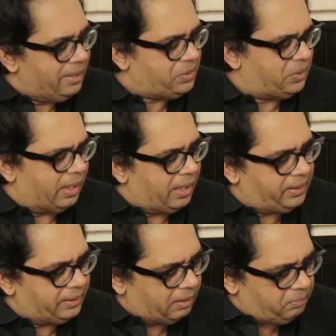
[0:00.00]
history, and I
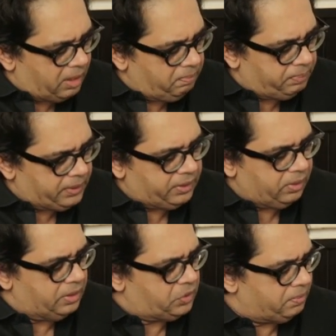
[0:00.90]
think that one
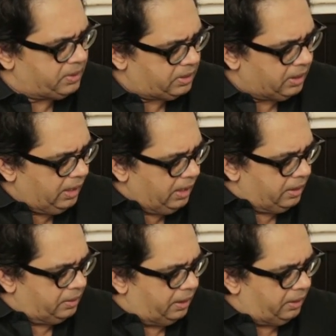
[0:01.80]
particular instrument
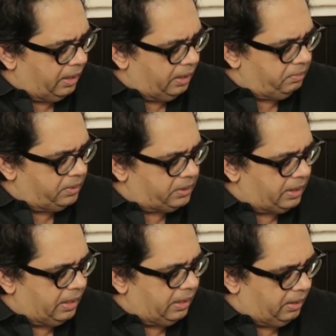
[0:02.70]
that I was
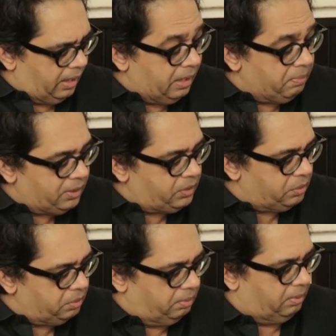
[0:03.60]
able
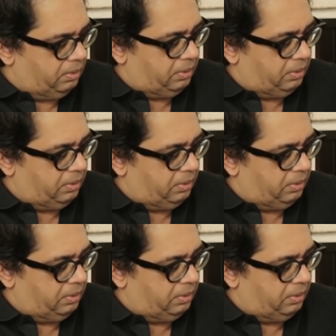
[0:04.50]
to